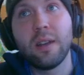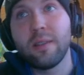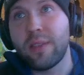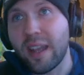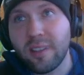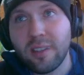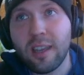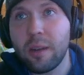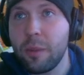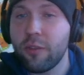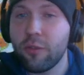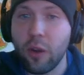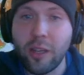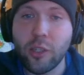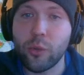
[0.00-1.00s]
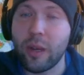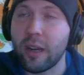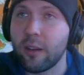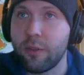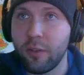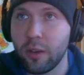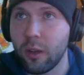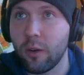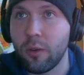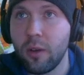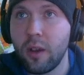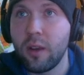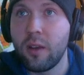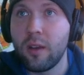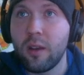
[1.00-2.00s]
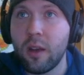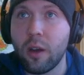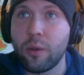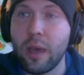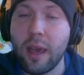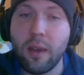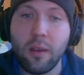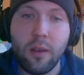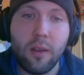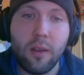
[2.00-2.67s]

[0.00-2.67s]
that's going to be frustrating for you, okay?